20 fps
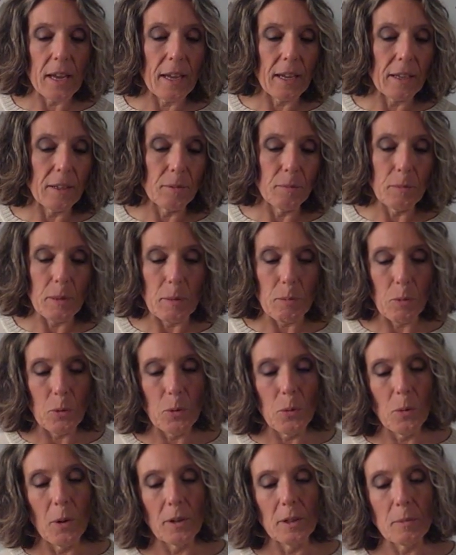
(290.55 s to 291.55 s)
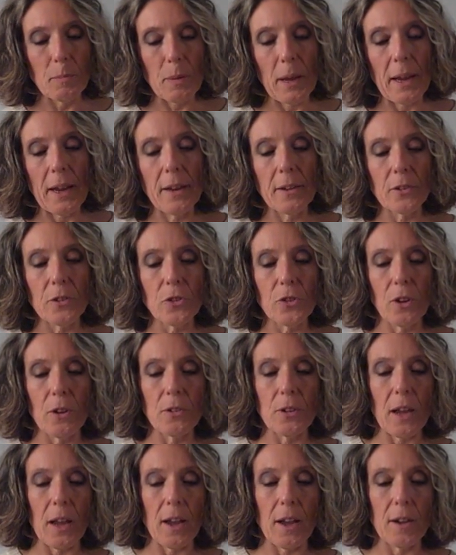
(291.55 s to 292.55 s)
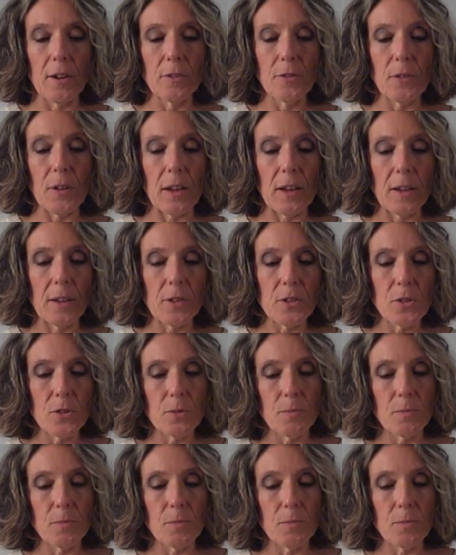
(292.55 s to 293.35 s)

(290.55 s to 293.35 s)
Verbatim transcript: and people who are in pain are shown to have uh,